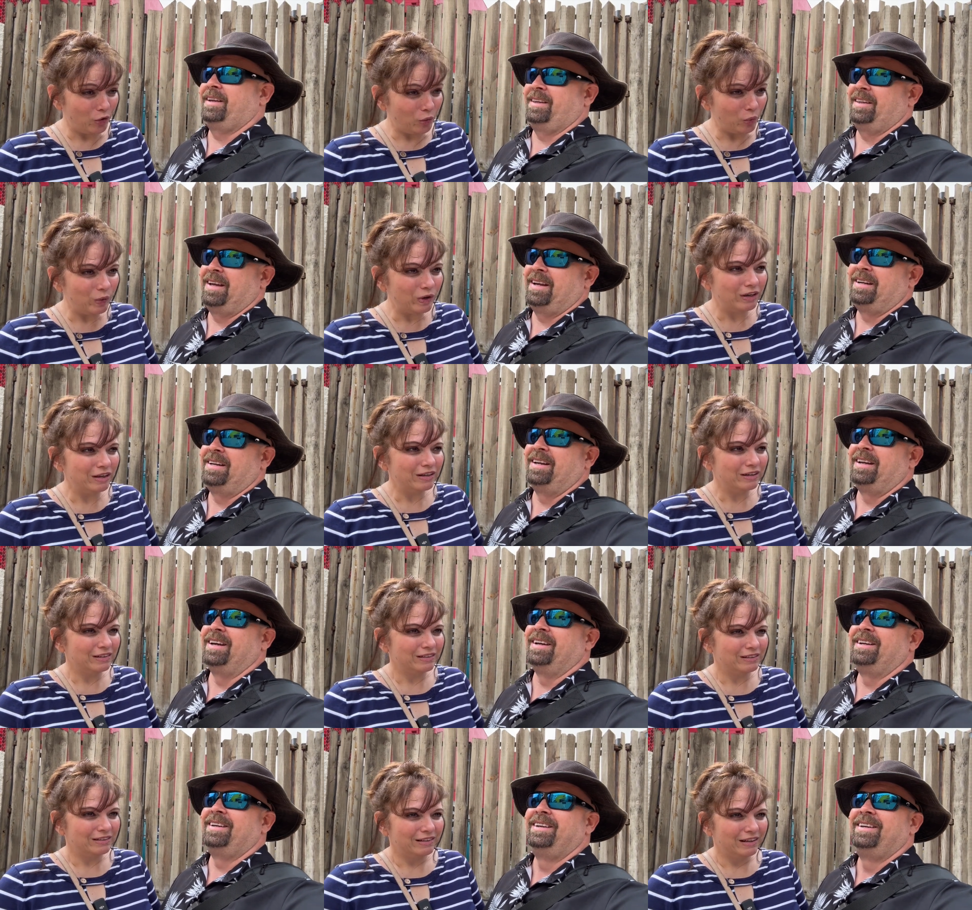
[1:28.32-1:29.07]
Speaker 1: they
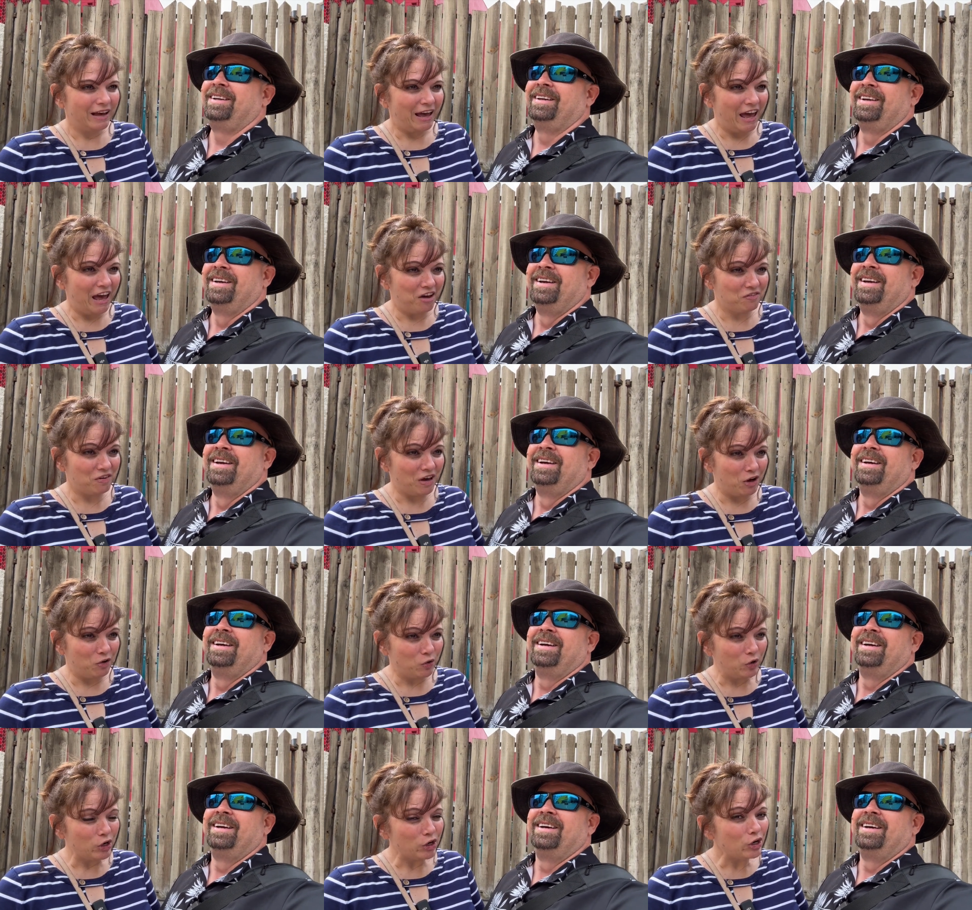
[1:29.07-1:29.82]
did. Half
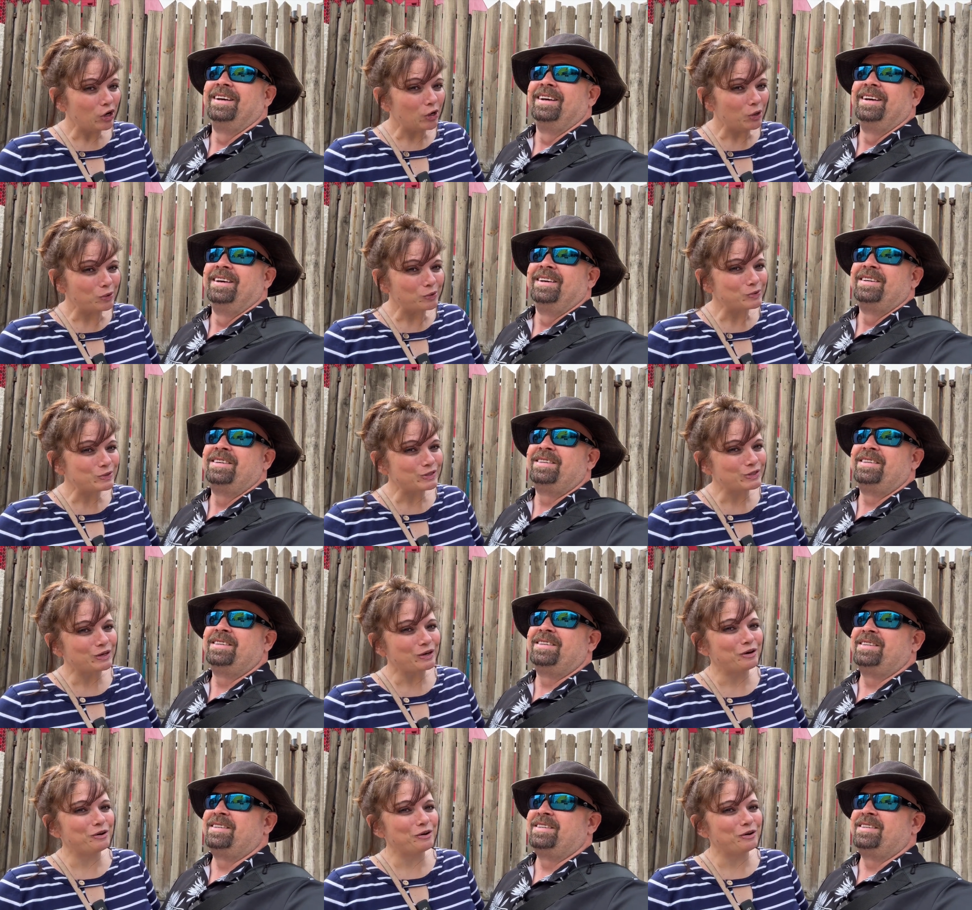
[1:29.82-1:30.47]
hour ago. So.